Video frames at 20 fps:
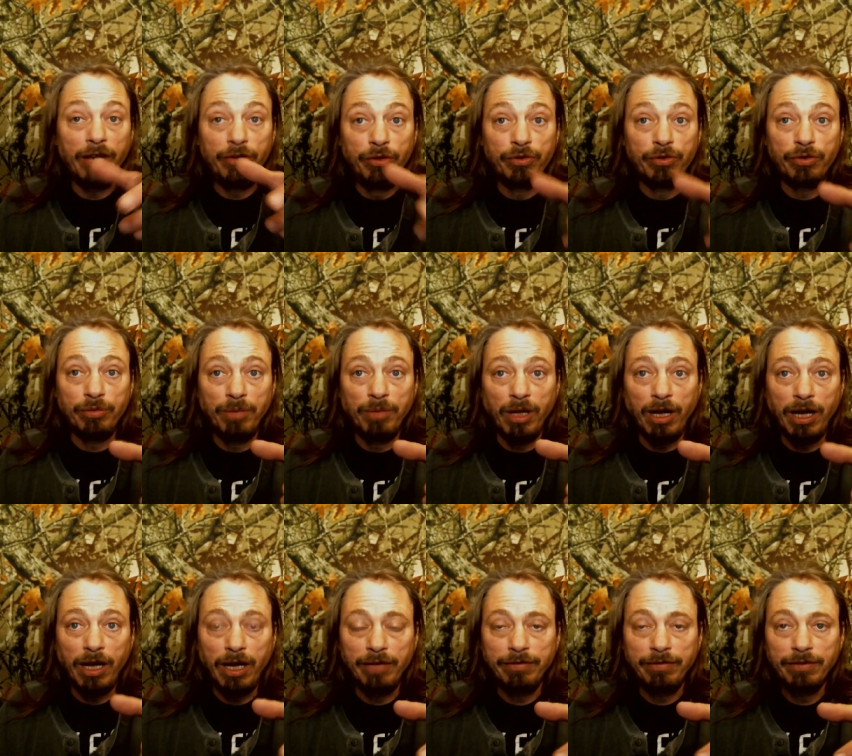YouTube
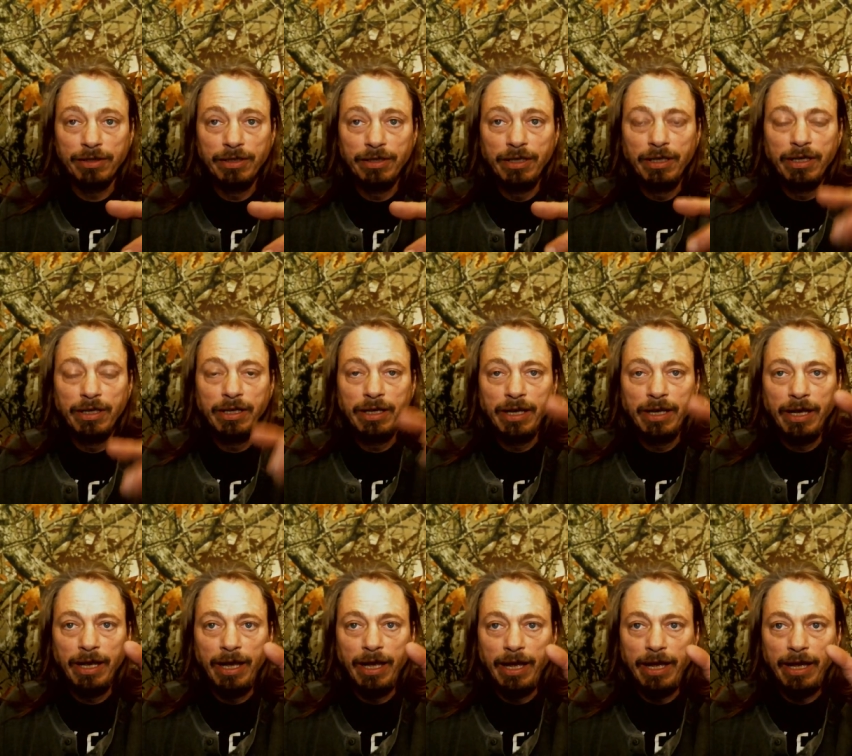Live
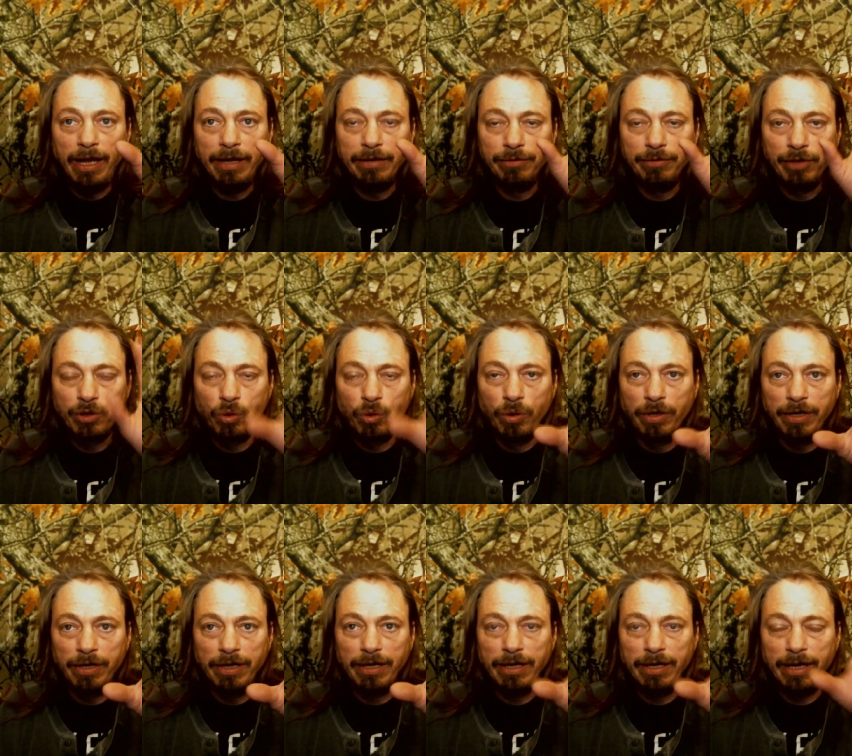and record
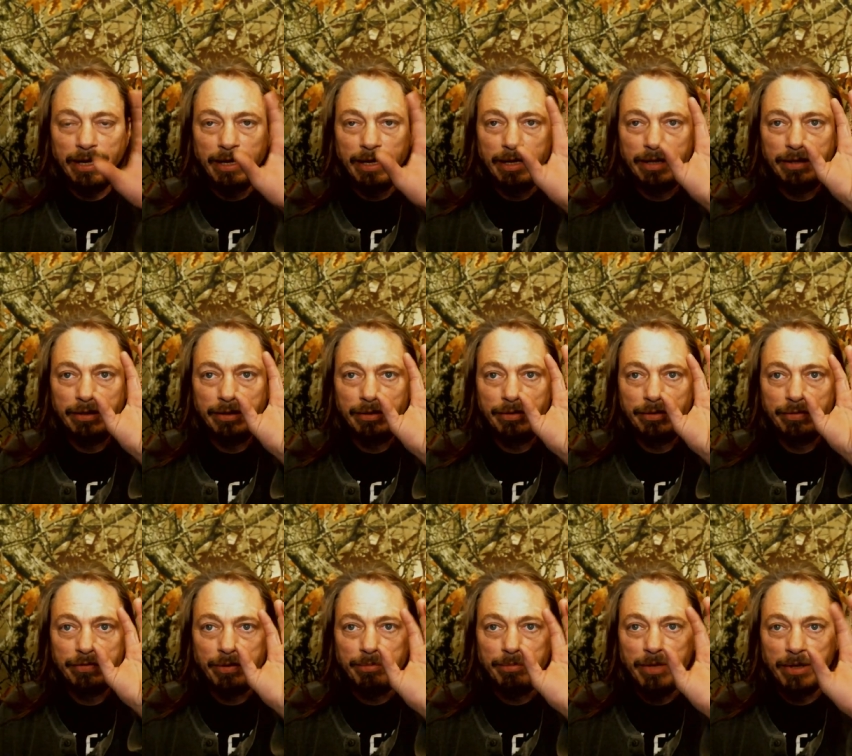it and
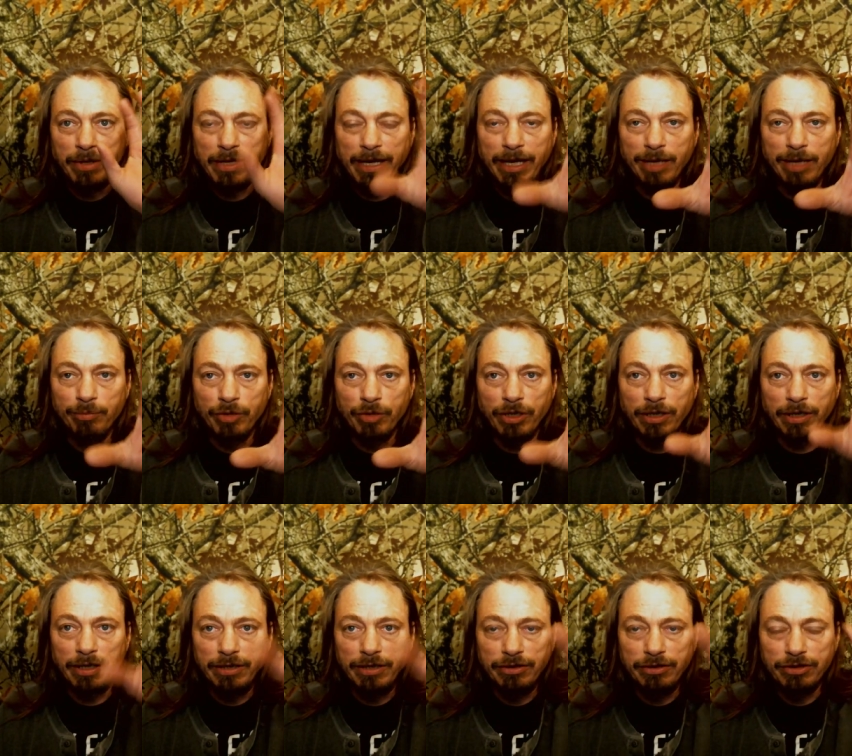from the
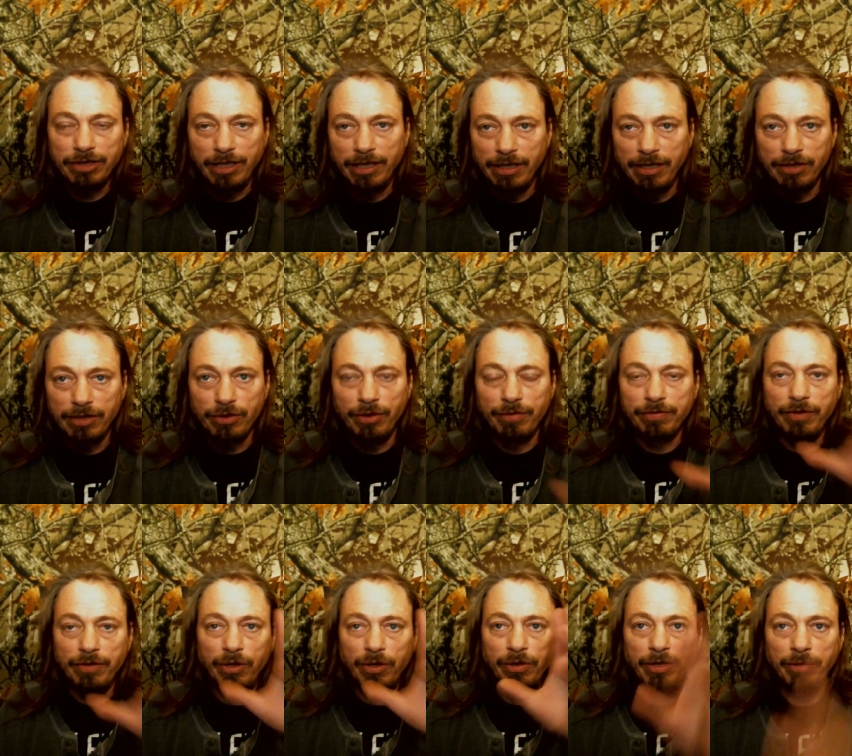camera and singing it to the
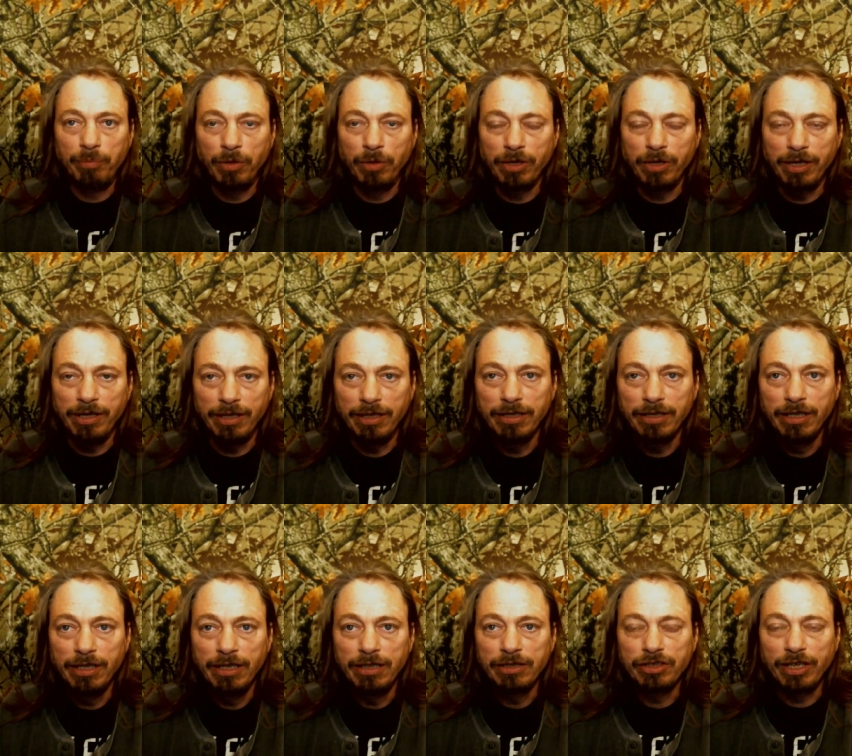phone. And we're gonna
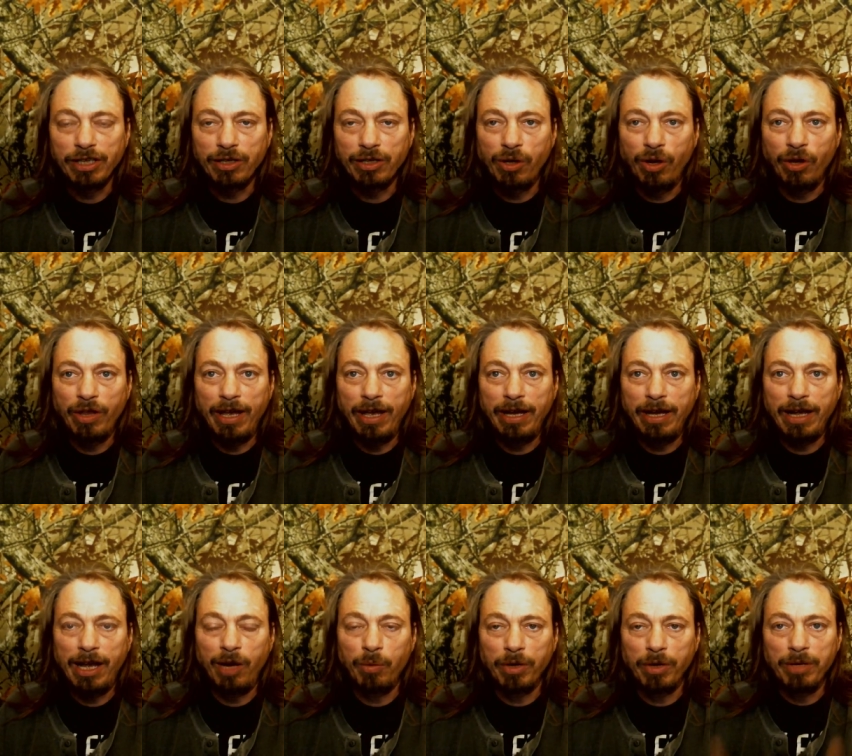check all that
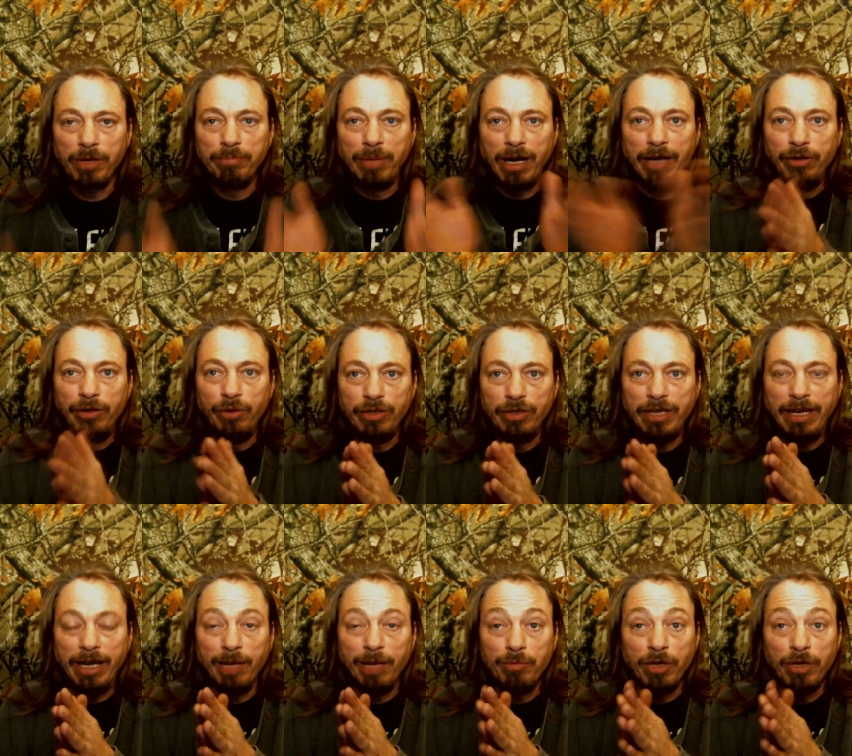out. We're gonna buy a new
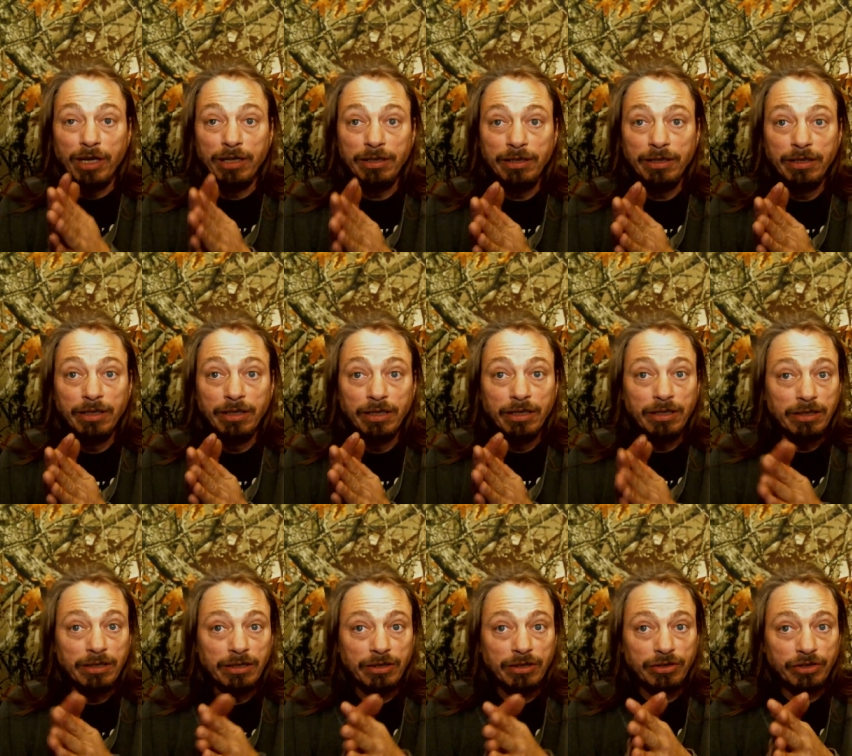camera.
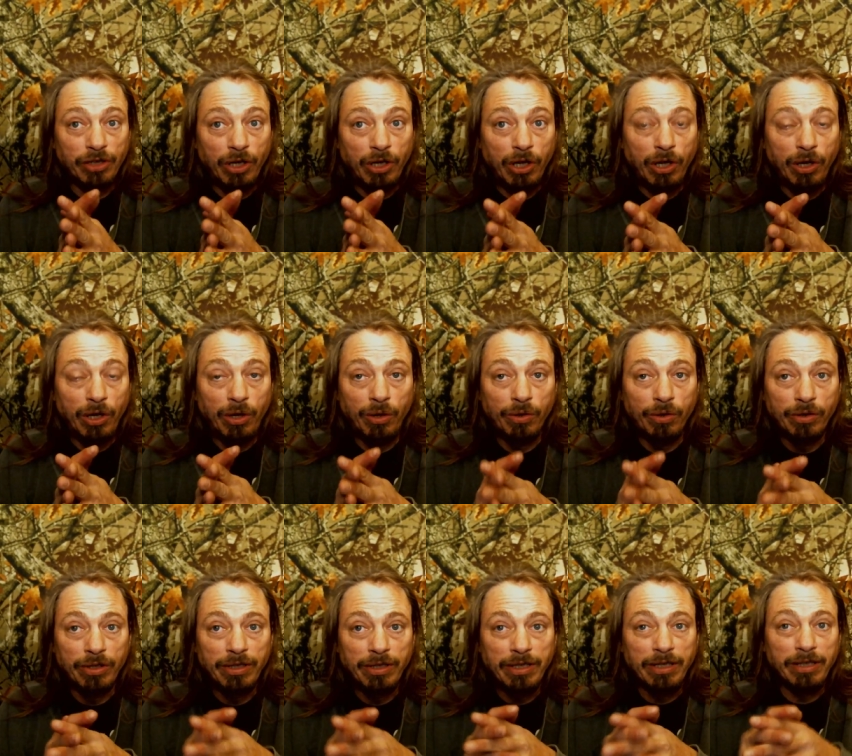So
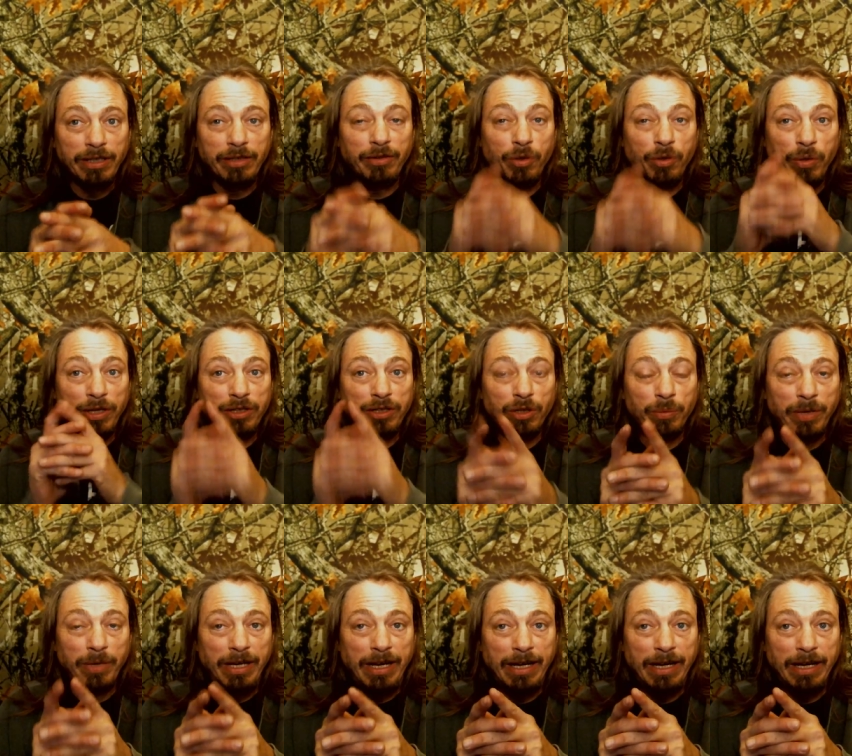the quicker
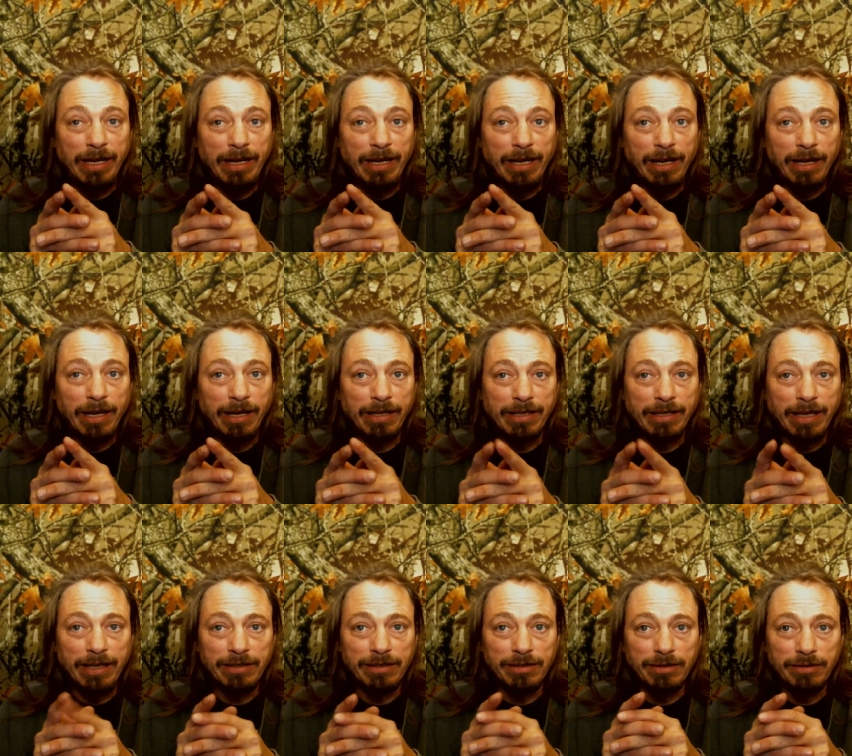we uh,
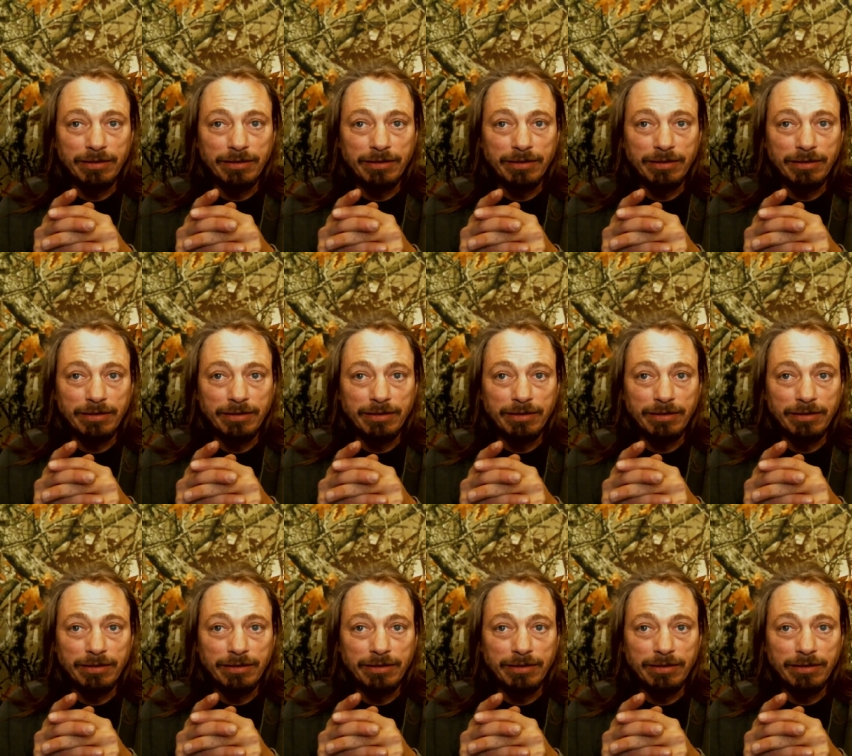get